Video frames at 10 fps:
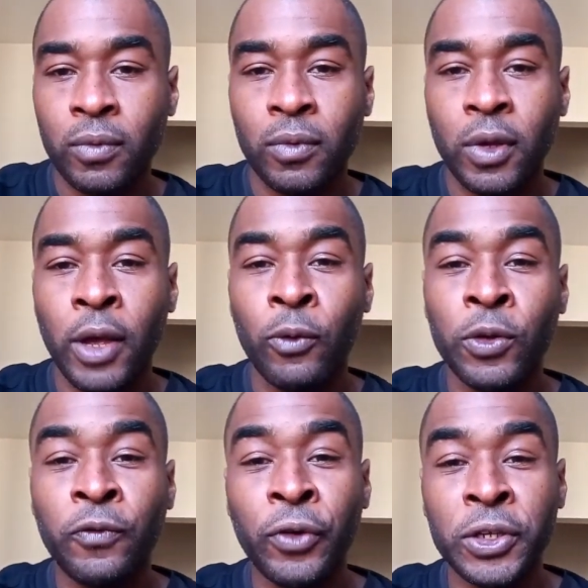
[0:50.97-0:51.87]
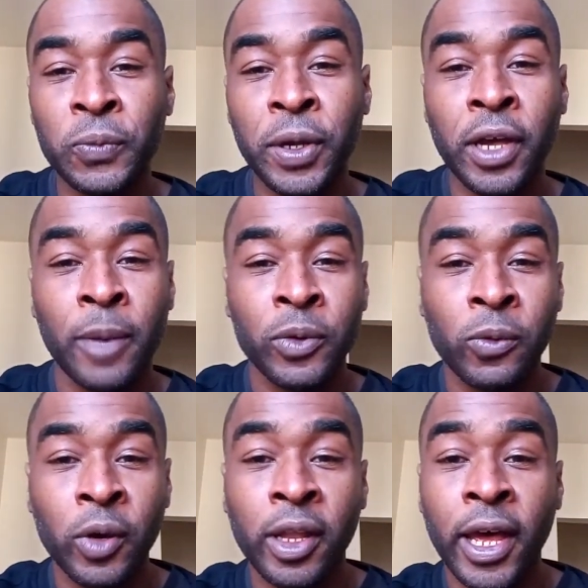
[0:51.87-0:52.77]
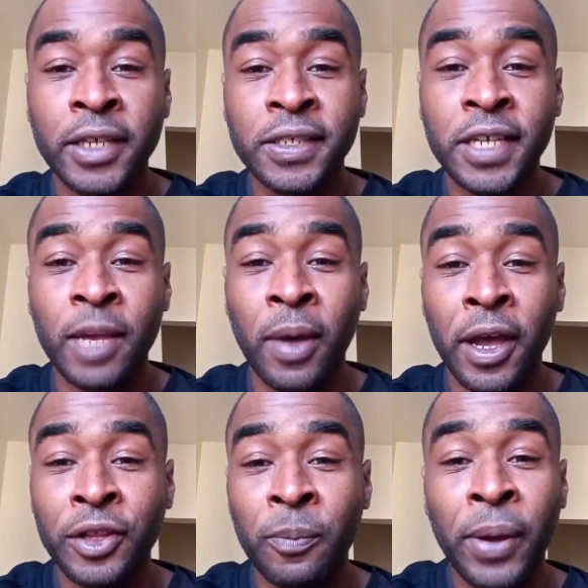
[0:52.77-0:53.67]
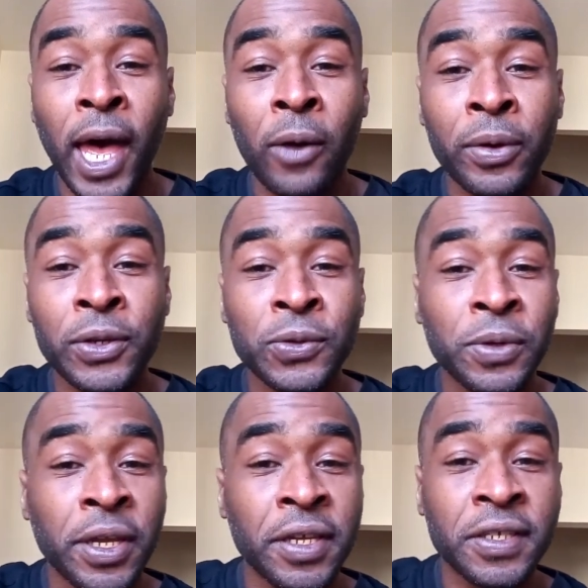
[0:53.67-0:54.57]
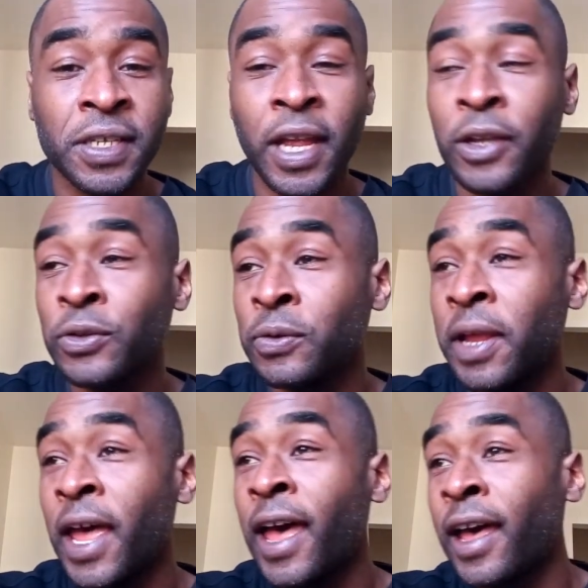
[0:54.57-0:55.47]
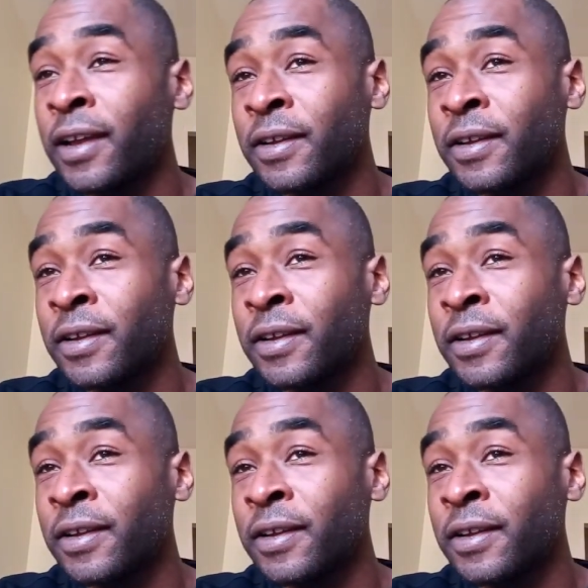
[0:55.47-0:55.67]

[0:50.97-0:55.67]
And when you first wake up, you realize, damn, I got the power to do this and I could do that.